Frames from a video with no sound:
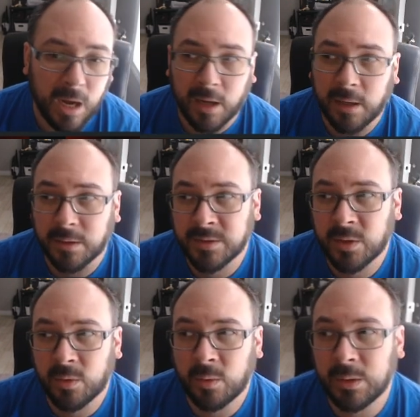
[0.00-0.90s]

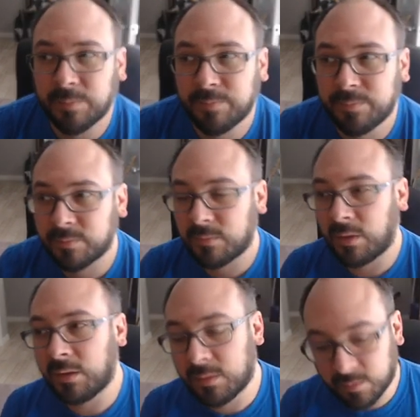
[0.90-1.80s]
So
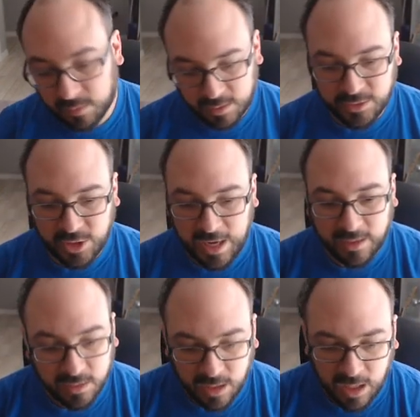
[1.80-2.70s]
this
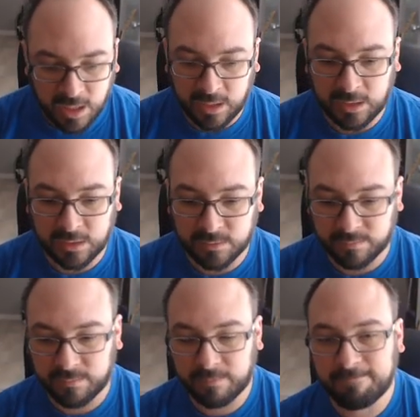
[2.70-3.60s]
channel,
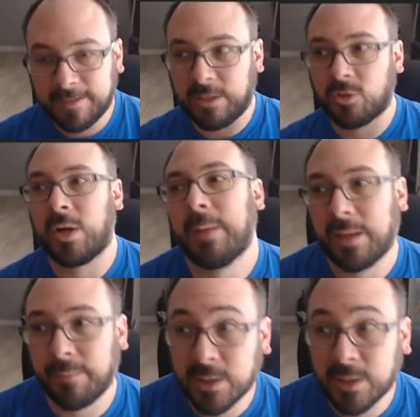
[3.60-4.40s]
gonna try to make it a mixture